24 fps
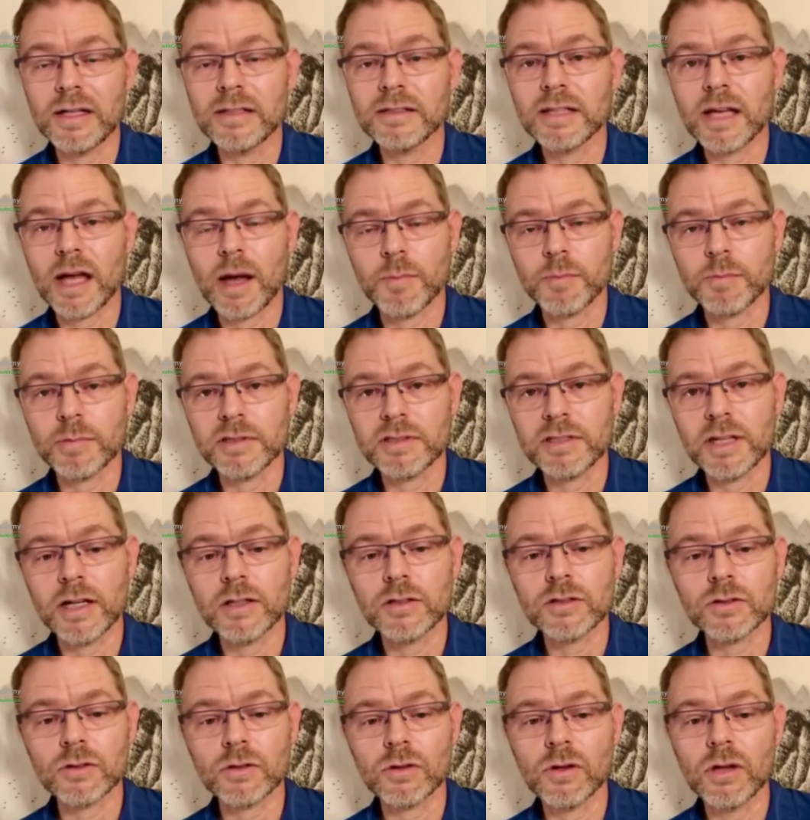untapped
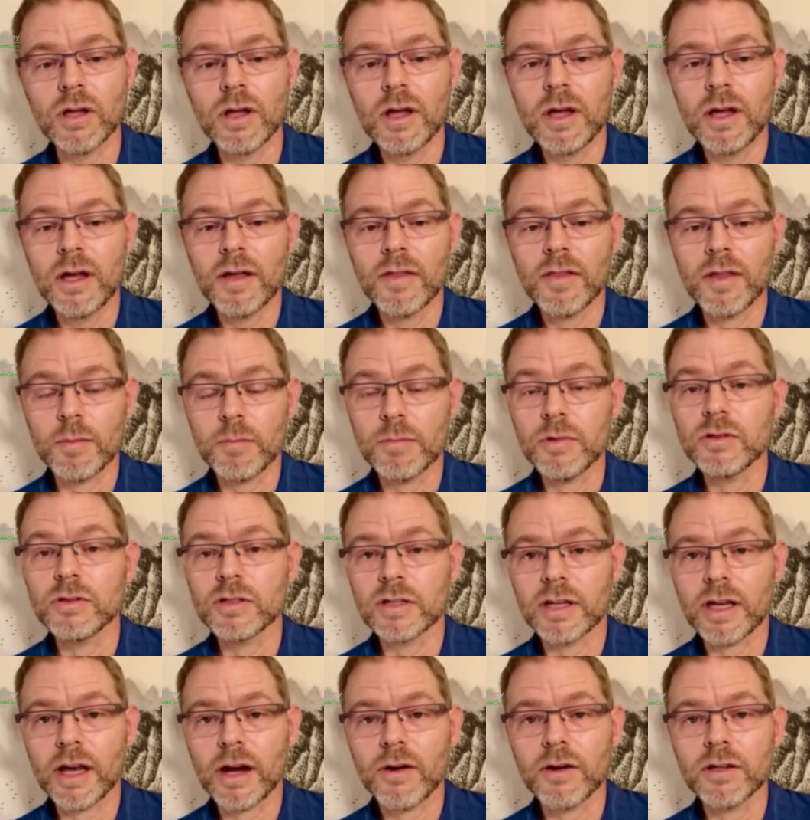potential that
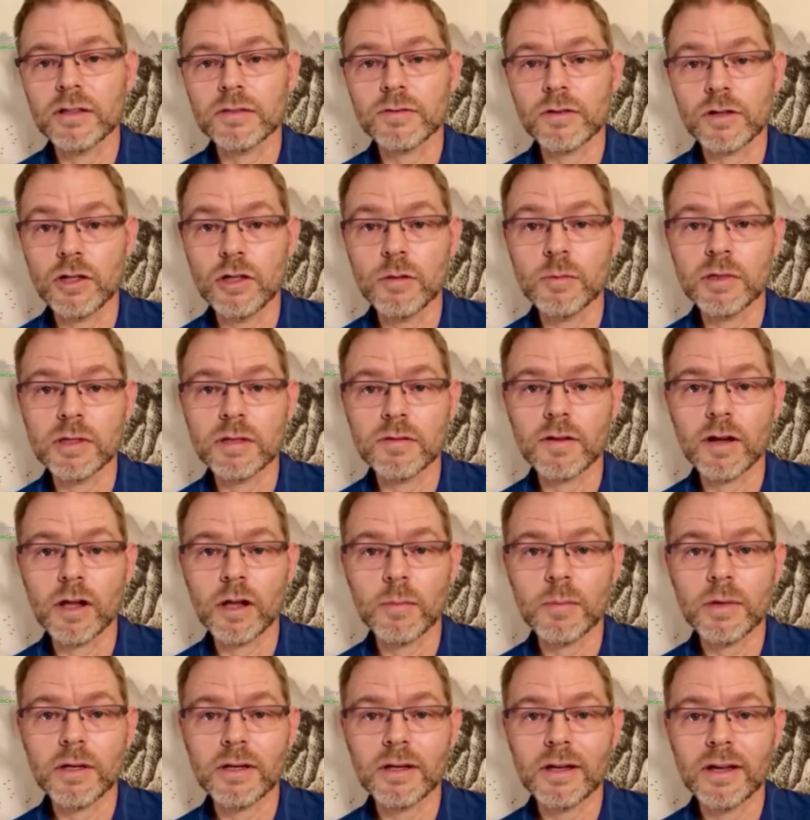music carries for human
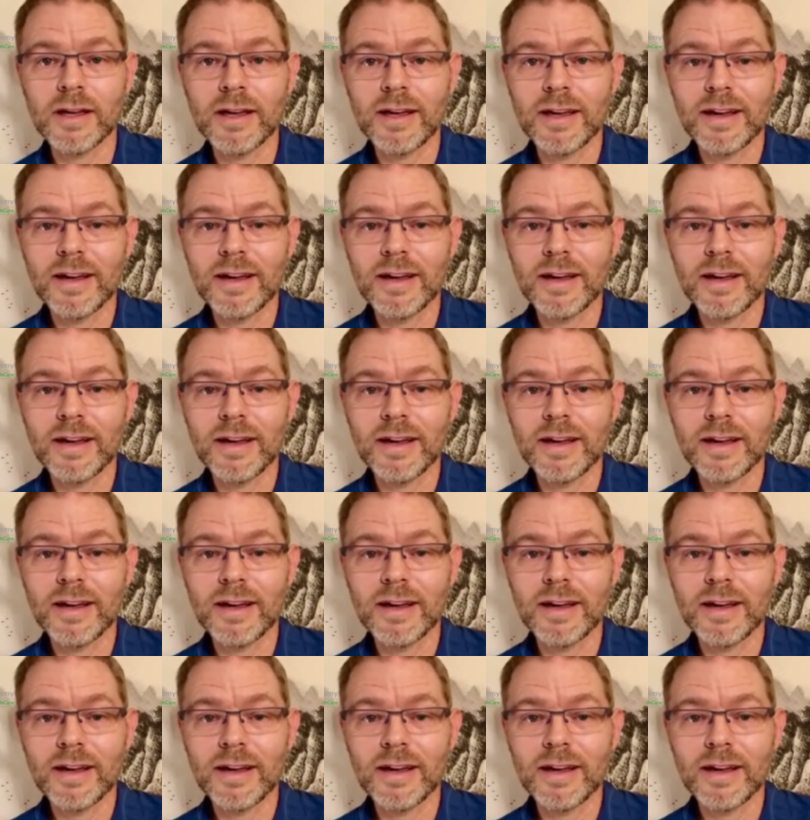development,